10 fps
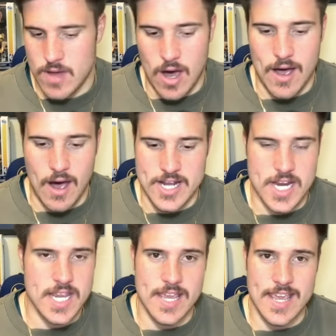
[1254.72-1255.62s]
I
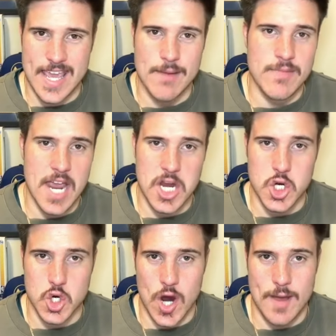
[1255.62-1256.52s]
just think him next
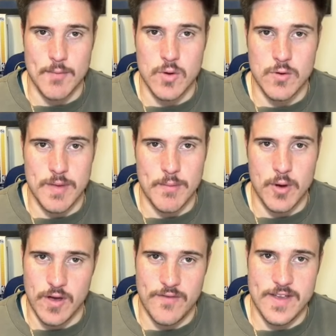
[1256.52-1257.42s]
to Draymond would be
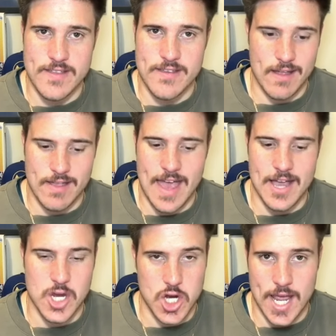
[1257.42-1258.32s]
perfect.
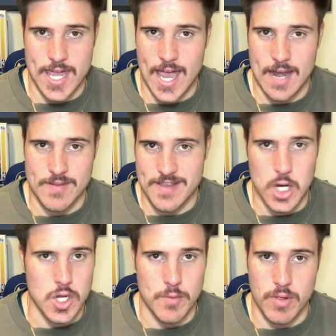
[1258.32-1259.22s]
Allows JK to
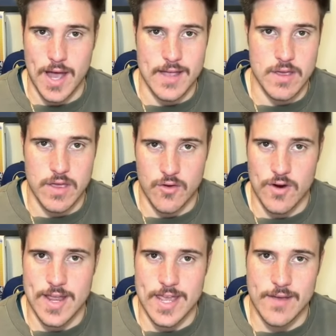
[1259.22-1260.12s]
potentially play at the
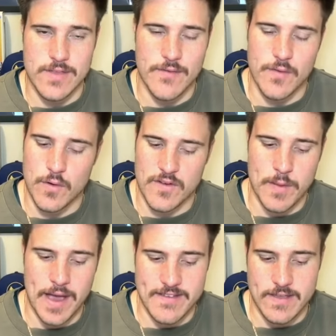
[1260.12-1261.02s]
3, given the floor
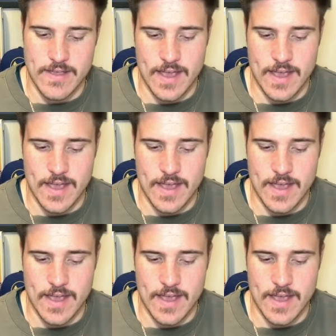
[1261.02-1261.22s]
spacing